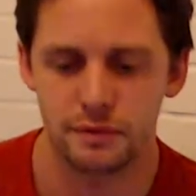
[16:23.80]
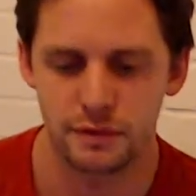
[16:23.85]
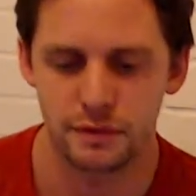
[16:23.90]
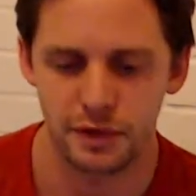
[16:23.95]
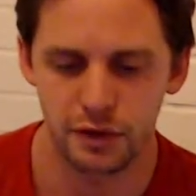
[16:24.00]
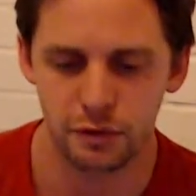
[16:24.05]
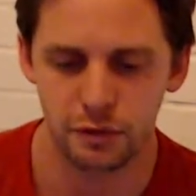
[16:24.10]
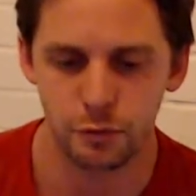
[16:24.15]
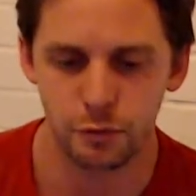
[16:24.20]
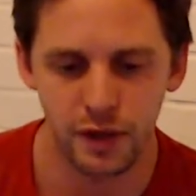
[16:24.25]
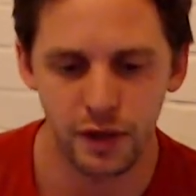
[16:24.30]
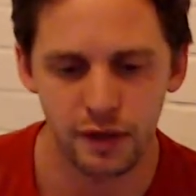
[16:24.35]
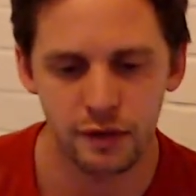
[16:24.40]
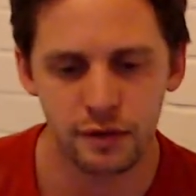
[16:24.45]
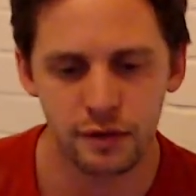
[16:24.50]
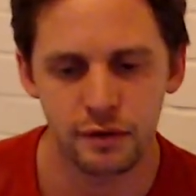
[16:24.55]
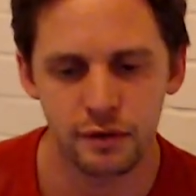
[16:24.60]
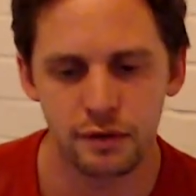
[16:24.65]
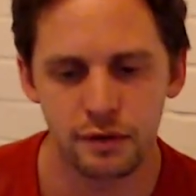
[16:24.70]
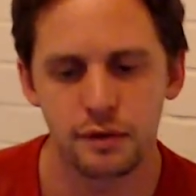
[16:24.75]

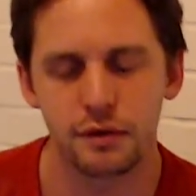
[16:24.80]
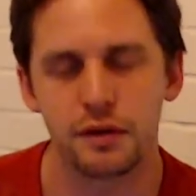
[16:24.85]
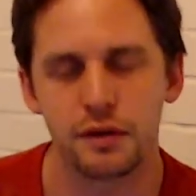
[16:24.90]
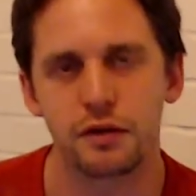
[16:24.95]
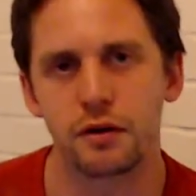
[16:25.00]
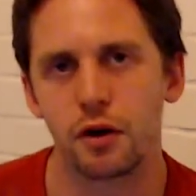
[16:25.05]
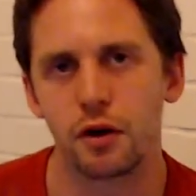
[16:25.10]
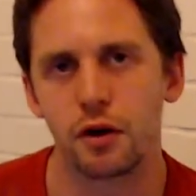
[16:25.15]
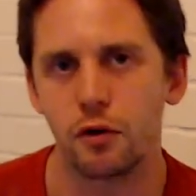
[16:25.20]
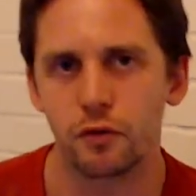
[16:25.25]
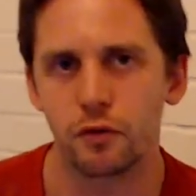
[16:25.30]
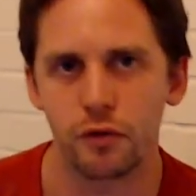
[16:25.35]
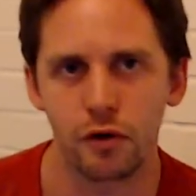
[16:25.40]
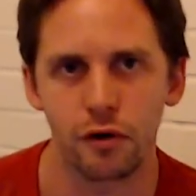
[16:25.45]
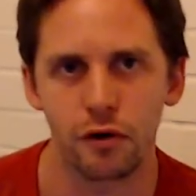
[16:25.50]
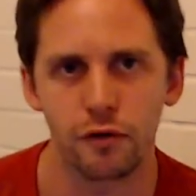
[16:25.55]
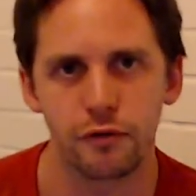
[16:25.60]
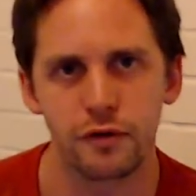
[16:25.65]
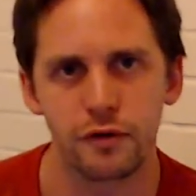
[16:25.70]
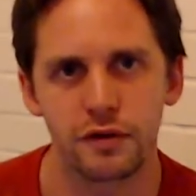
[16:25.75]
wind, your
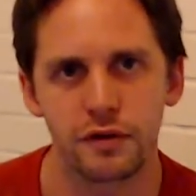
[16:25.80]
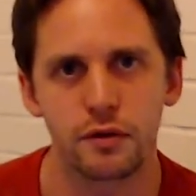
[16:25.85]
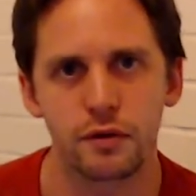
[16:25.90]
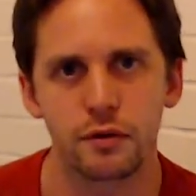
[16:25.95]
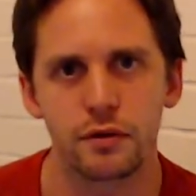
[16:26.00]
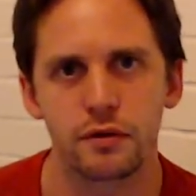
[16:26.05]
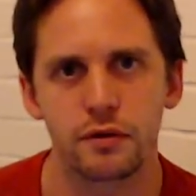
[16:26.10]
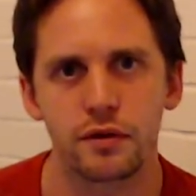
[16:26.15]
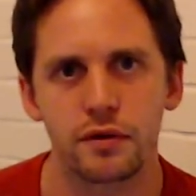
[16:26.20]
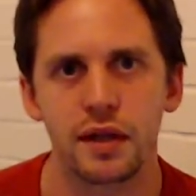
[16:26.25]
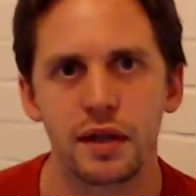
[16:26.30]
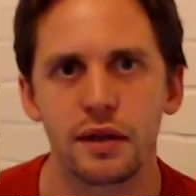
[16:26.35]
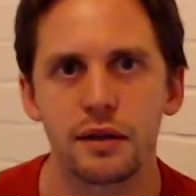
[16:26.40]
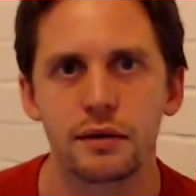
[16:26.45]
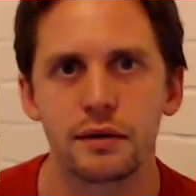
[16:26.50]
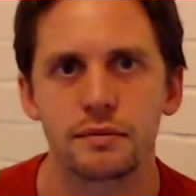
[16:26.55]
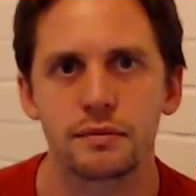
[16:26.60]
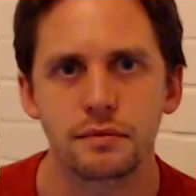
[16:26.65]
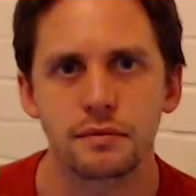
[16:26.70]
overall physical state,